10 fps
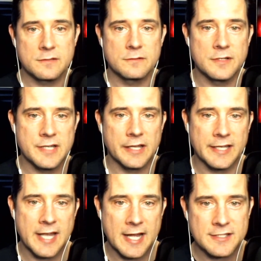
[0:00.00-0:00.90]
who does the Alley
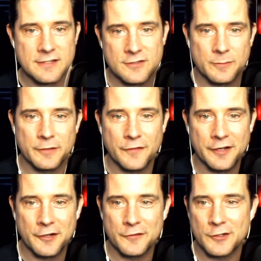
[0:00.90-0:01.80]
Cats. It's going to be a fun
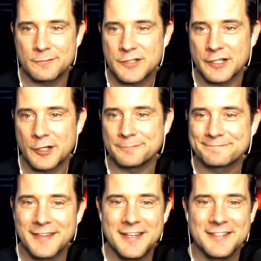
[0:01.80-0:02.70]
interview. Check it out.
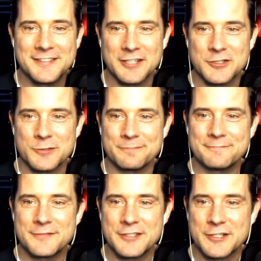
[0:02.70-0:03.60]
Talk soon.
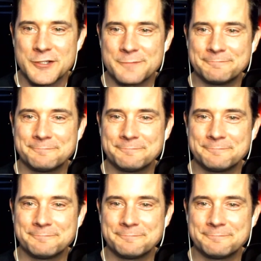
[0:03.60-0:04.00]
Cheers.